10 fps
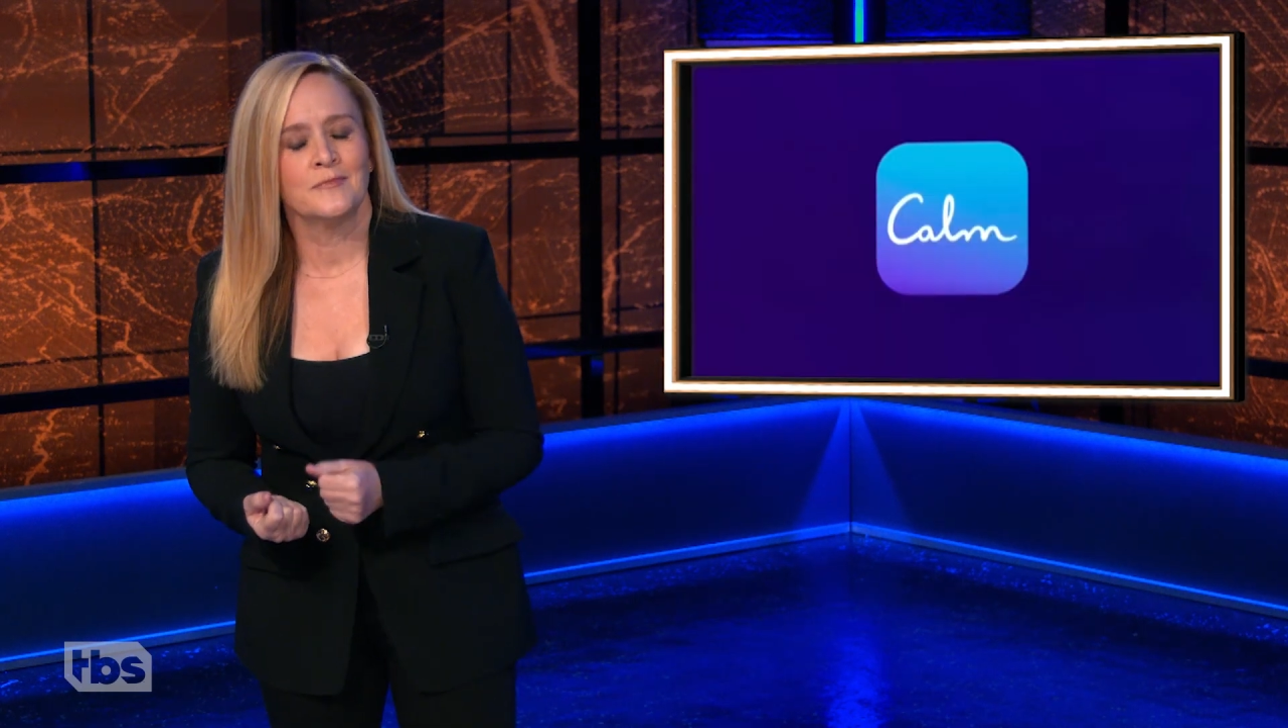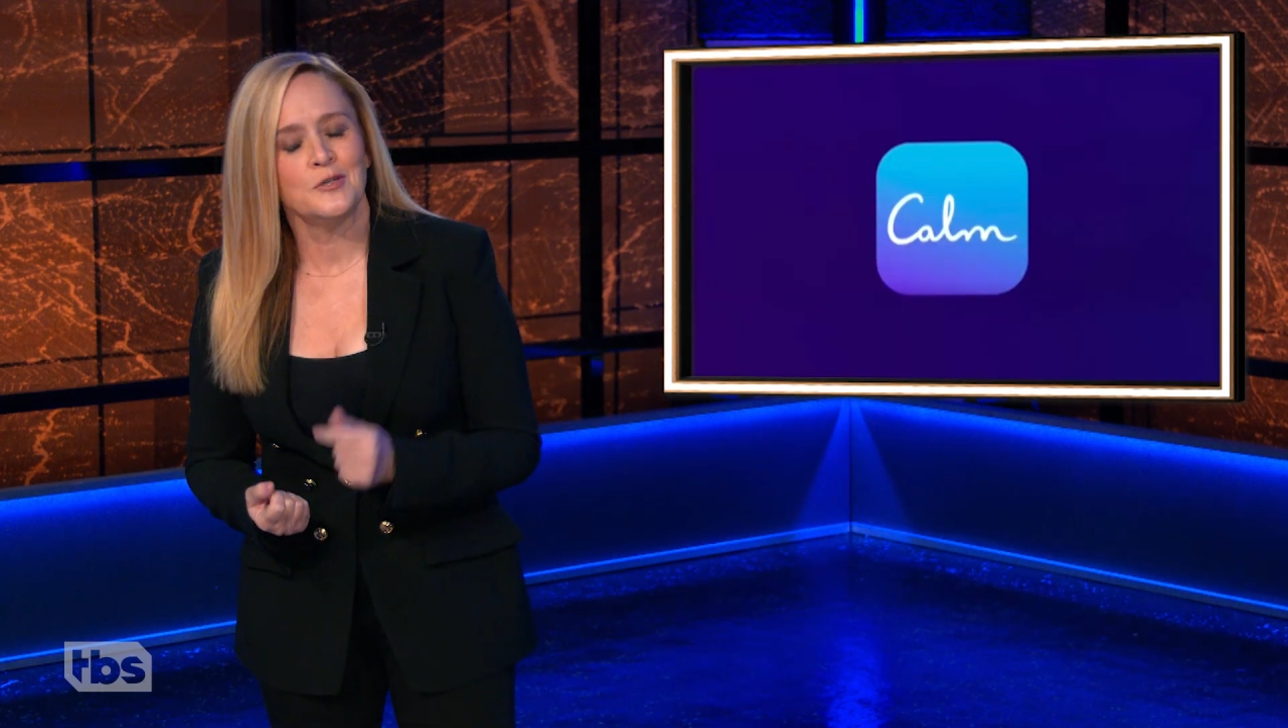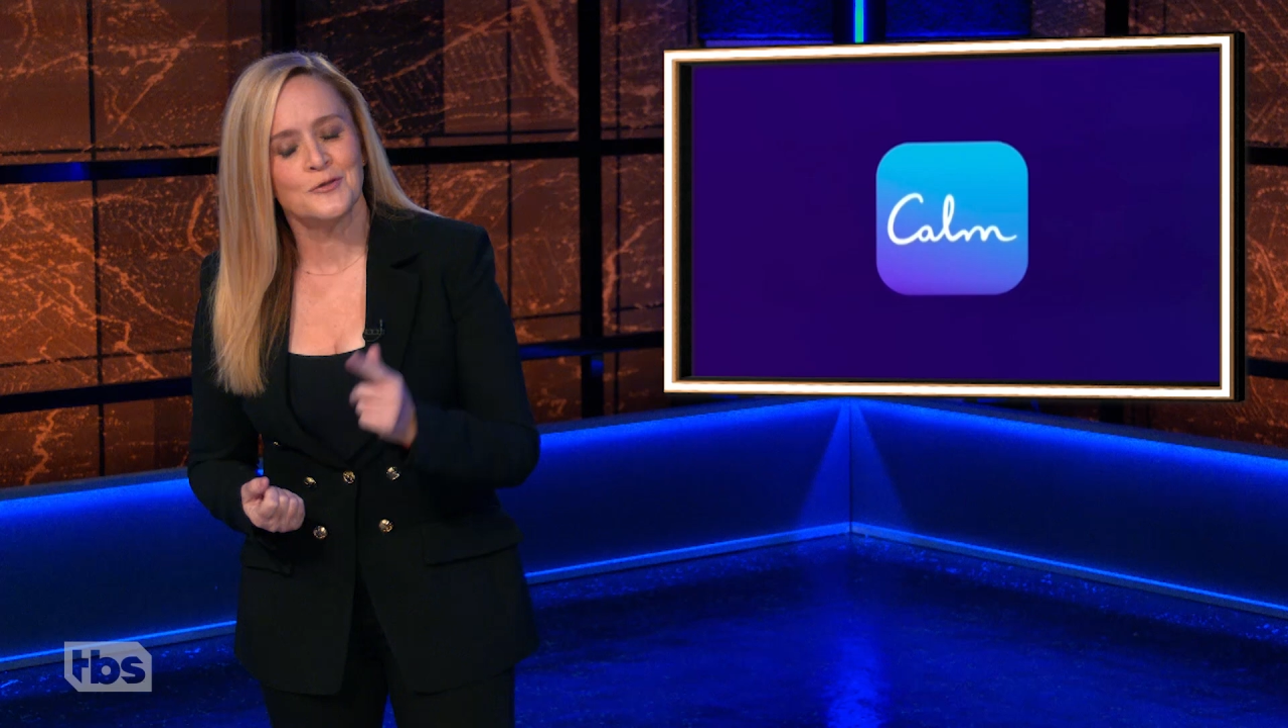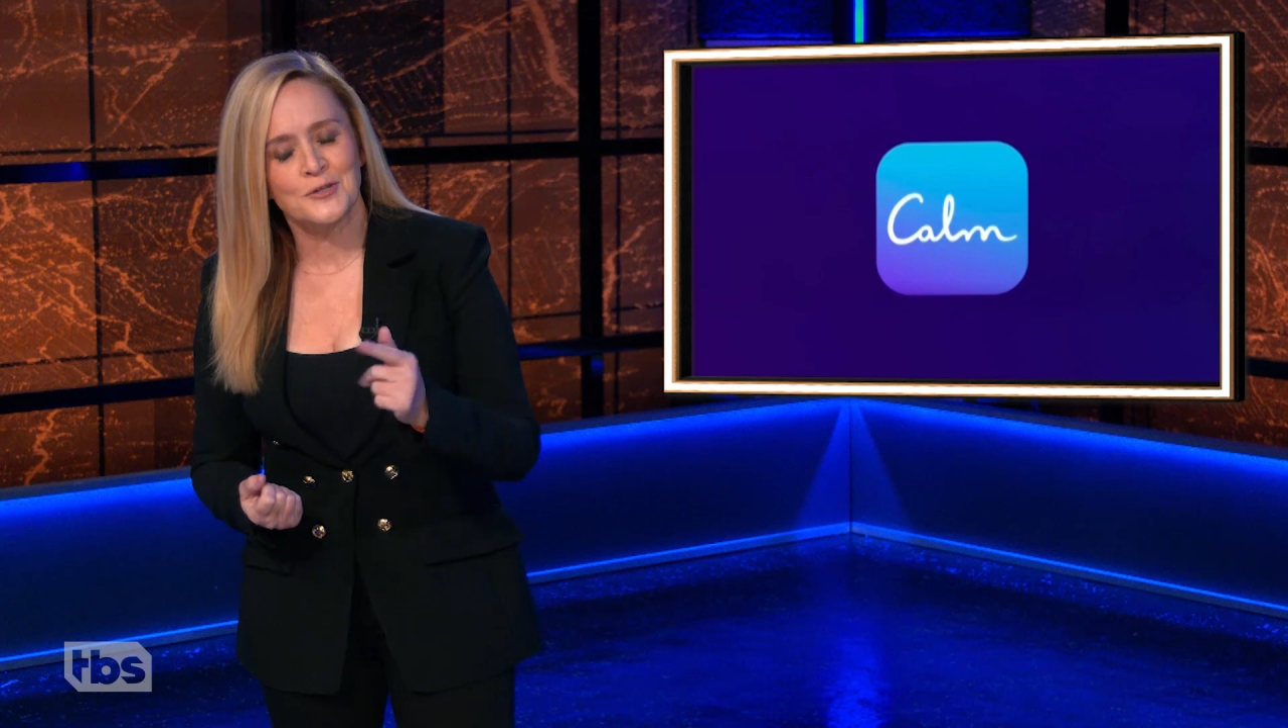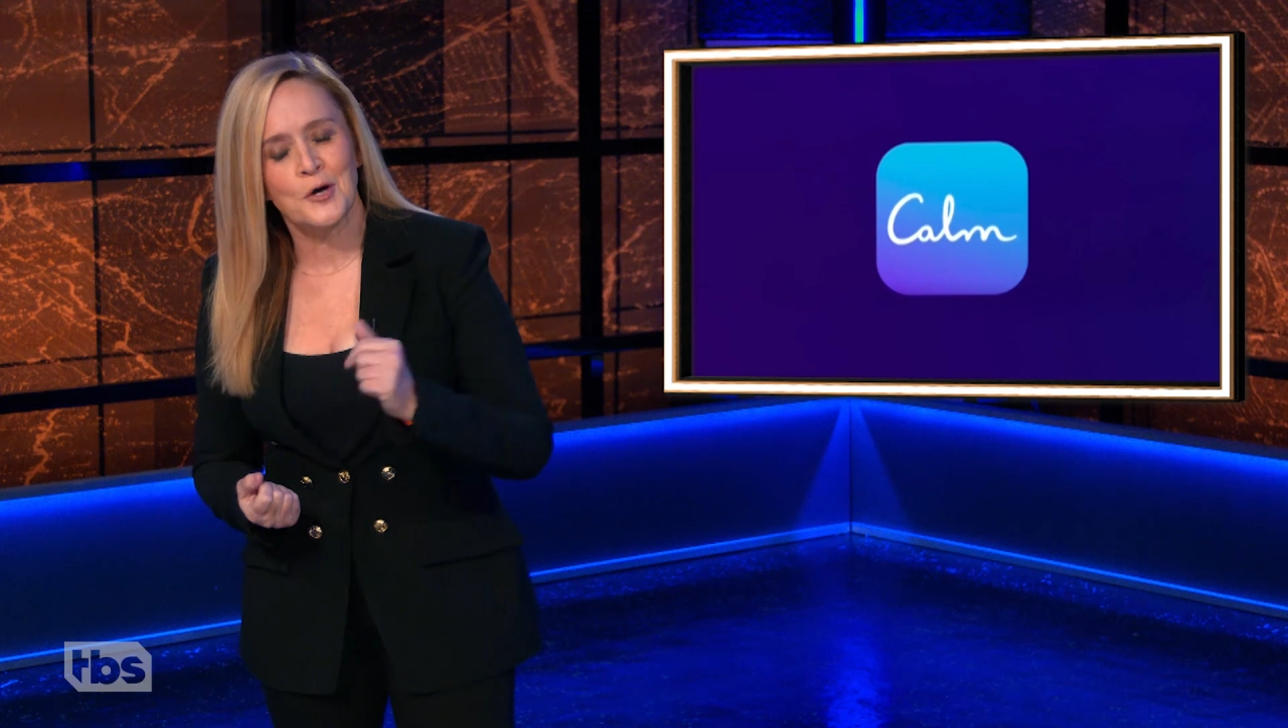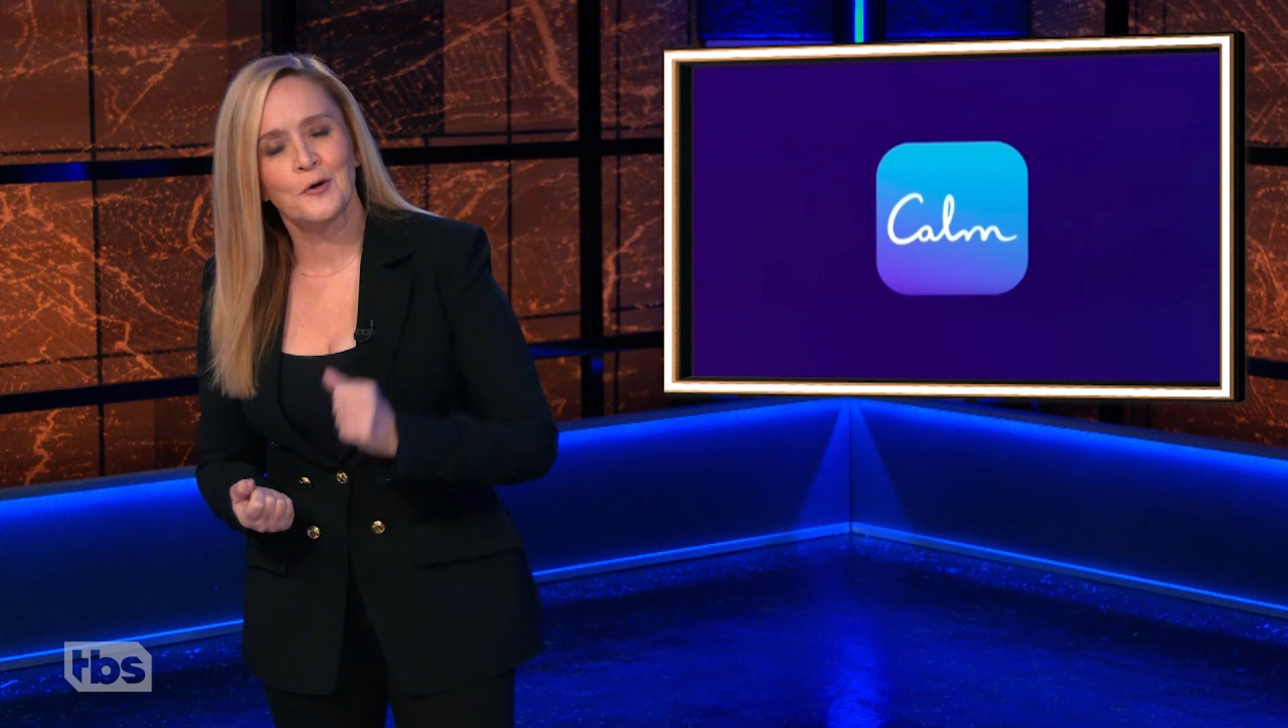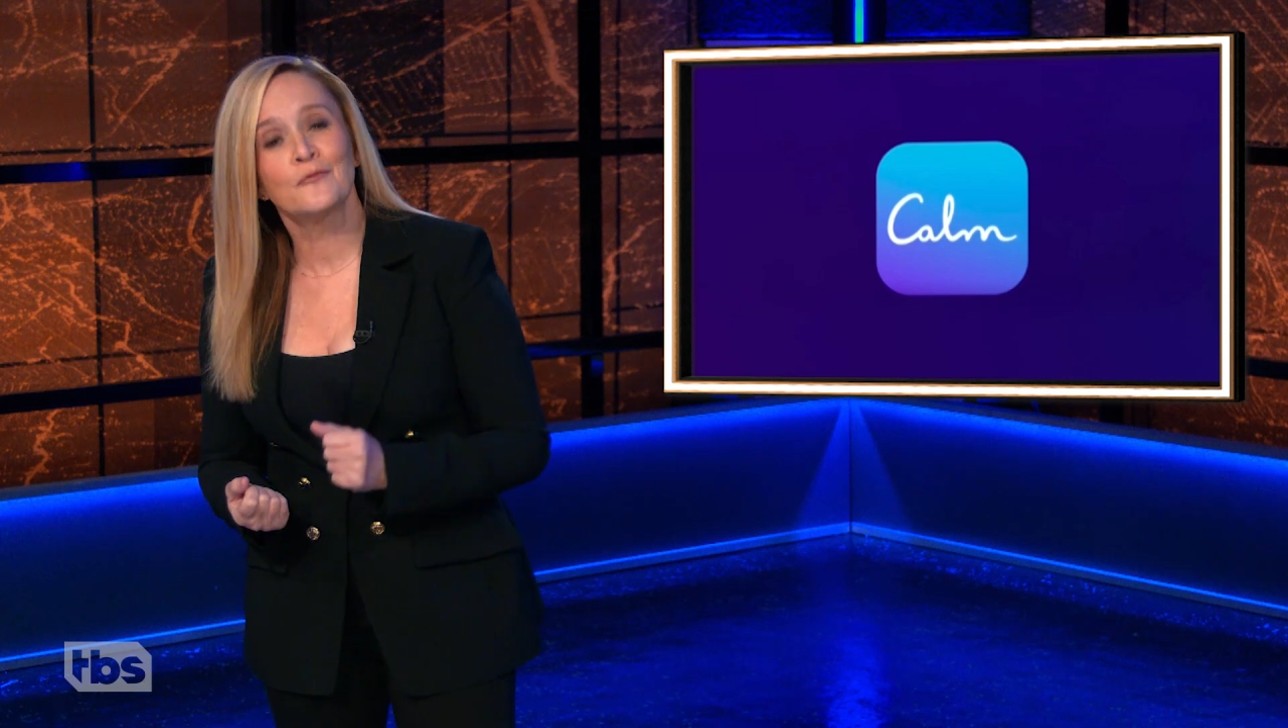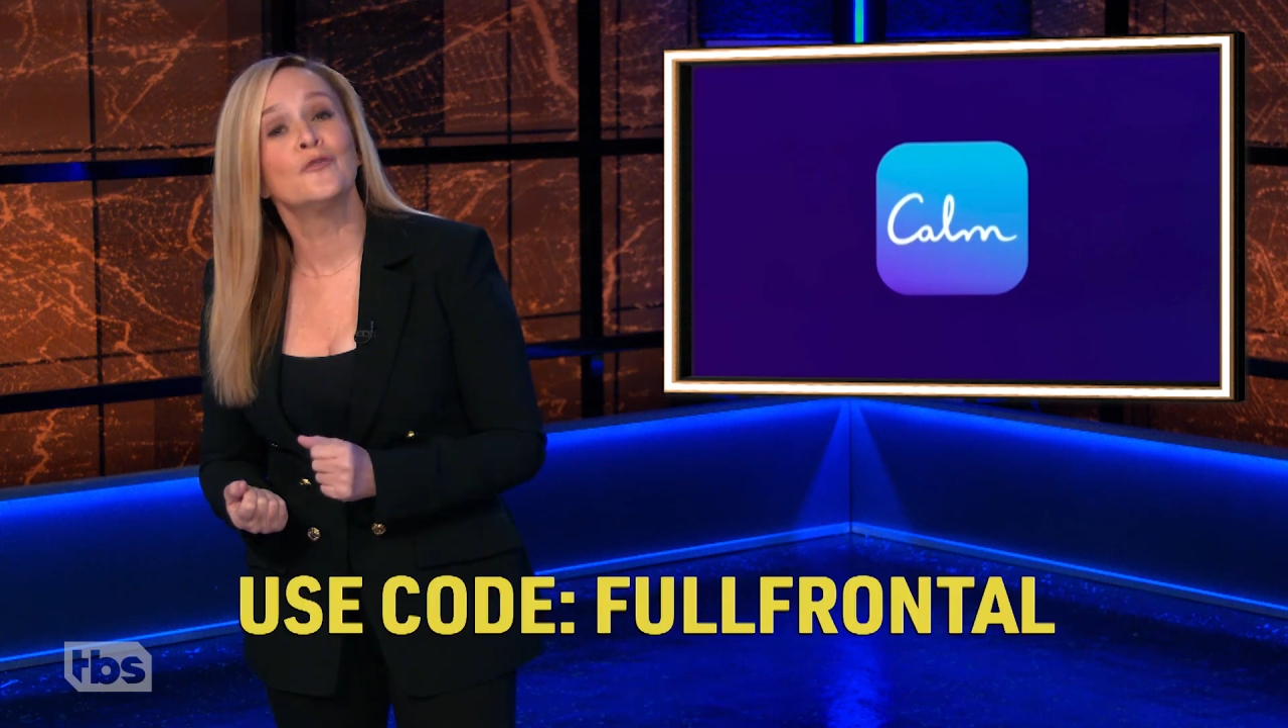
Use code